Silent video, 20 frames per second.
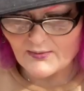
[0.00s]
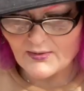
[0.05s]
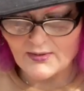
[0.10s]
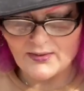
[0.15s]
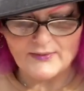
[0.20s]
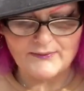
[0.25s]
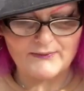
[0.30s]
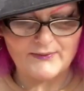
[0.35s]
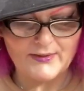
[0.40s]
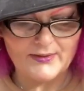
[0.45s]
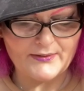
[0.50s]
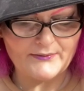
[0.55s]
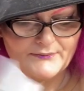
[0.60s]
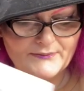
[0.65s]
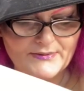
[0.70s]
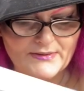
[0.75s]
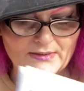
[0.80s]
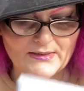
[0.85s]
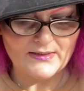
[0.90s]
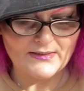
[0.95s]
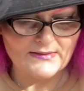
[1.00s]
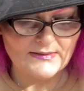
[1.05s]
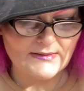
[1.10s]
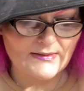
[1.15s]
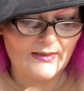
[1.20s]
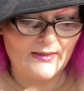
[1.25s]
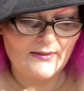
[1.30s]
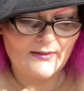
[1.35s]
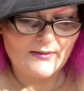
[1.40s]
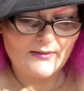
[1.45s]
and that. So that's
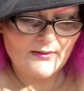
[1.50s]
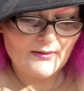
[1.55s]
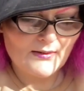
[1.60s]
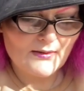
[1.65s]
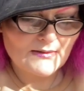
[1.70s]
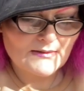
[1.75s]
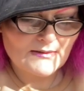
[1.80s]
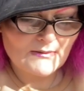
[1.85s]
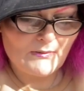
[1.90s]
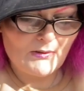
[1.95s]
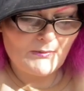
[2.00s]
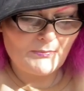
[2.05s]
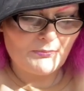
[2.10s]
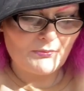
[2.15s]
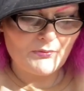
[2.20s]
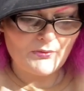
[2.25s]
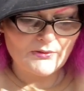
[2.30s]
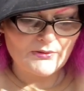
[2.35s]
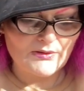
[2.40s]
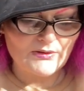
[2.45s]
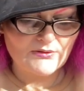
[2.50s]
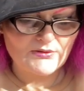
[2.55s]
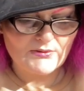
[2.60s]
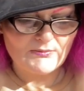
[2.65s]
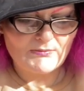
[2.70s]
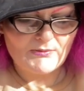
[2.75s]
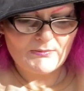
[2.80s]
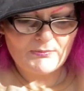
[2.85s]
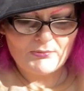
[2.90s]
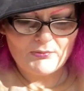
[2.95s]
that. So I put in it,
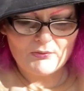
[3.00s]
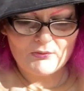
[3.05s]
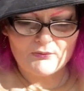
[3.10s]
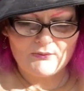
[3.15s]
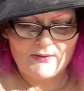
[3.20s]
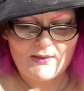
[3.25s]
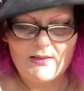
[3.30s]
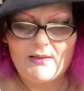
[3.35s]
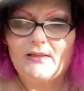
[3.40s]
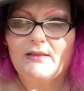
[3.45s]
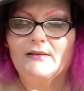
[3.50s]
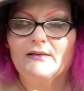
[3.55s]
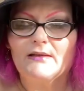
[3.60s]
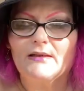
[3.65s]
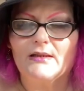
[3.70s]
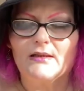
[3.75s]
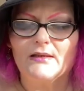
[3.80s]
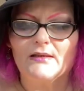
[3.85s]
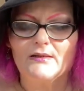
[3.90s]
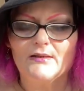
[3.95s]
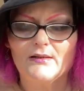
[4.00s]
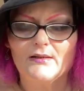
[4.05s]
generally put all that in the